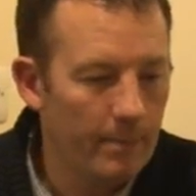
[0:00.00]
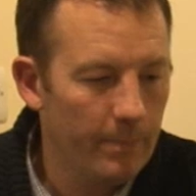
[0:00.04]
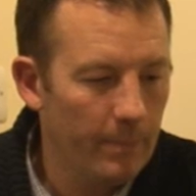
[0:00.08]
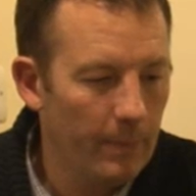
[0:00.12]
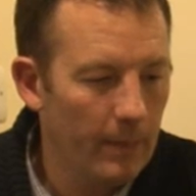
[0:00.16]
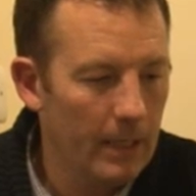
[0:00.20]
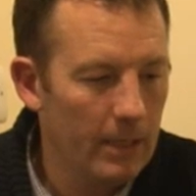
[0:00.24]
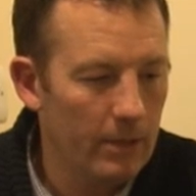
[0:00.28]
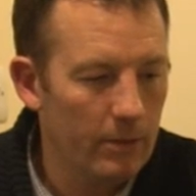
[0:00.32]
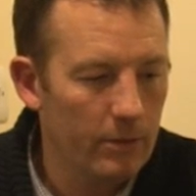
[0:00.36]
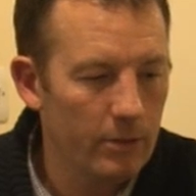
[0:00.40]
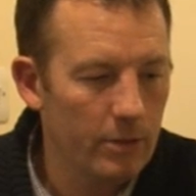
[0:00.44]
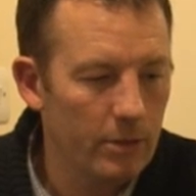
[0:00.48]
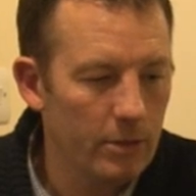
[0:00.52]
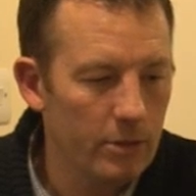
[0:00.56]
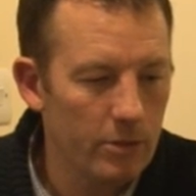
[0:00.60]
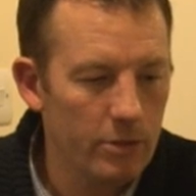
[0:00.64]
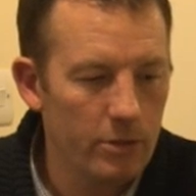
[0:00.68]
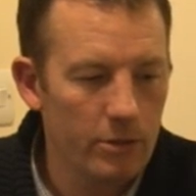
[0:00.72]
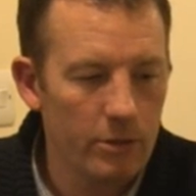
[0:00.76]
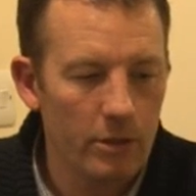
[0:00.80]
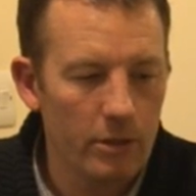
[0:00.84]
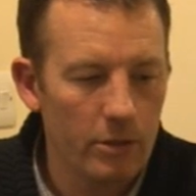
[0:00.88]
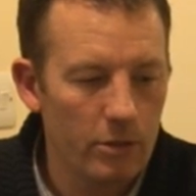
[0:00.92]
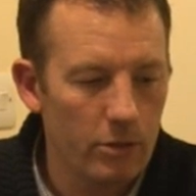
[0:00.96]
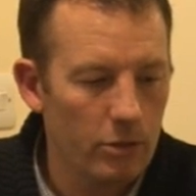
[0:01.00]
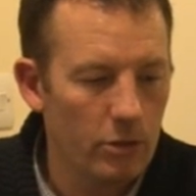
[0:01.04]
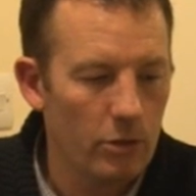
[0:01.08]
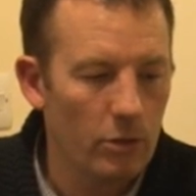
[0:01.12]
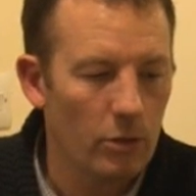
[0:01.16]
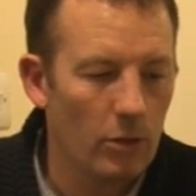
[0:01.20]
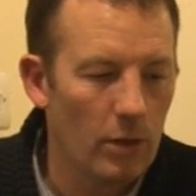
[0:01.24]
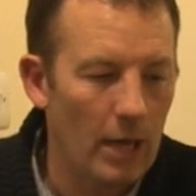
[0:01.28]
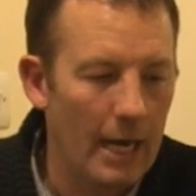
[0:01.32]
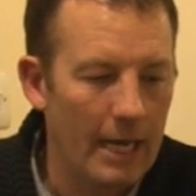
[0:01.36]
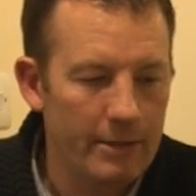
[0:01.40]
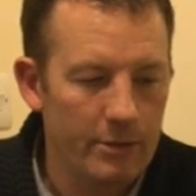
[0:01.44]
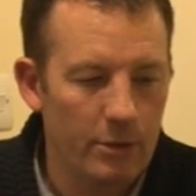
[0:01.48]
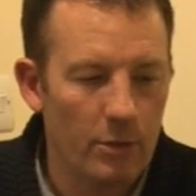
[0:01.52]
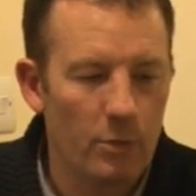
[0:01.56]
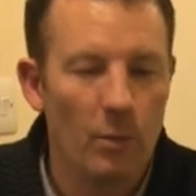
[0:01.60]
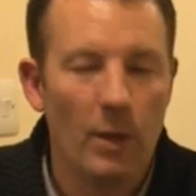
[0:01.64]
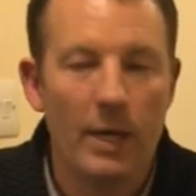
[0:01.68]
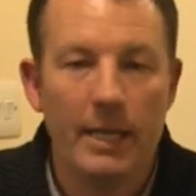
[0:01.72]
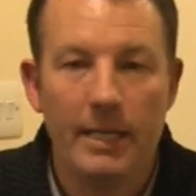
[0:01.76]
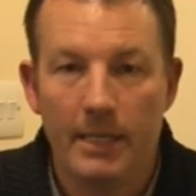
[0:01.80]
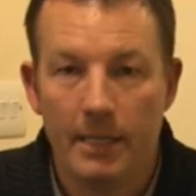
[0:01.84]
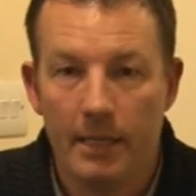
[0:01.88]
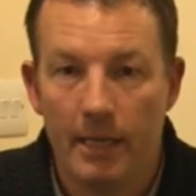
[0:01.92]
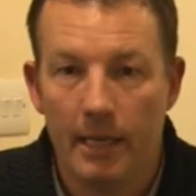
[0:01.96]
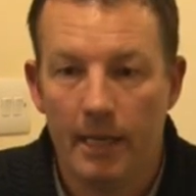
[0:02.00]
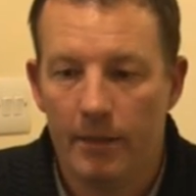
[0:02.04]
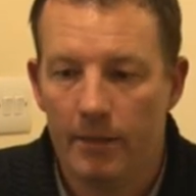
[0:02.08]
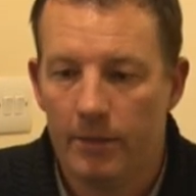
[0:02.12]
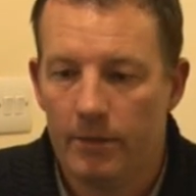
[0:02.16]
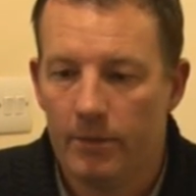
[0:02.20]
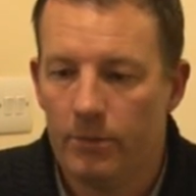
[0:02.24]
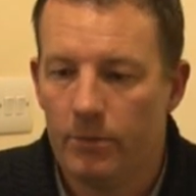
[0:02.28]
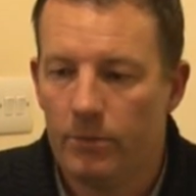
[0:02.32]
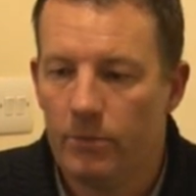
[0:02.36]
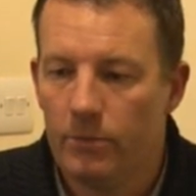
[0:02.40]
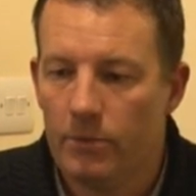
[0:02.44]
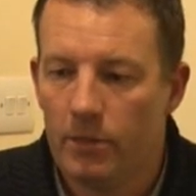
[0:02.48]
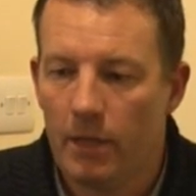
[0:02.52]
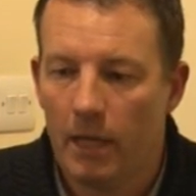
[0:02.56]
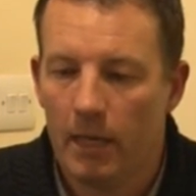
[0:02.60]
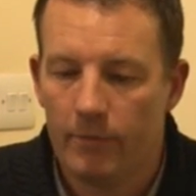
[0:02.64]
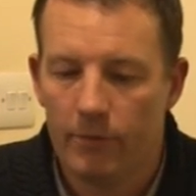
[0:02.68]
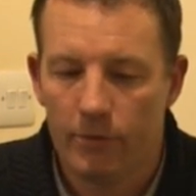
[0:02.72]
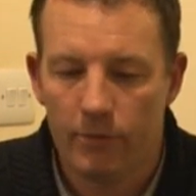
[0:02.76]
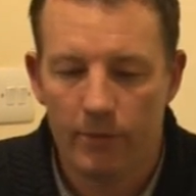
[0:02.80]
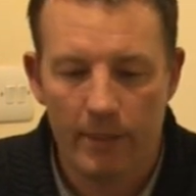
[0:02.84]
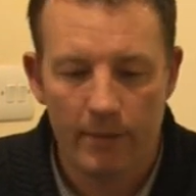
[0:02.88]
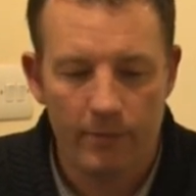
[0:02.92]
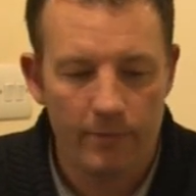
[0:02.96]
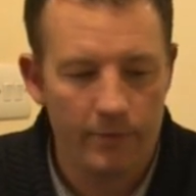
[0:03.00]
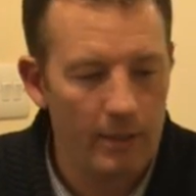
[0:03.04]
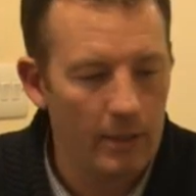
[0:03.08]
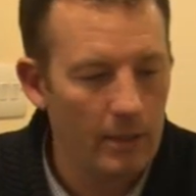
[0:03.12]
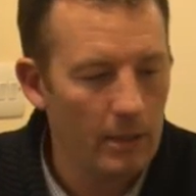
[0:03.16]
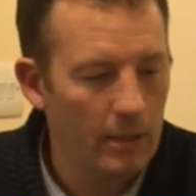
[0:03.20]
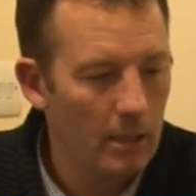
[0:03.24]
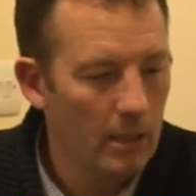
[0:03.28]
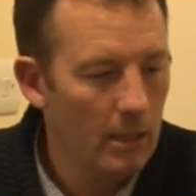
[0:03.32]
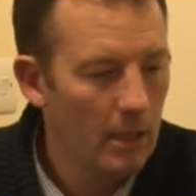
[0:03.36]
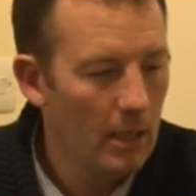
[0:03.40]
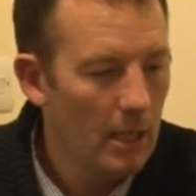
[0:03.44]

you just go as and when you need to have a refill.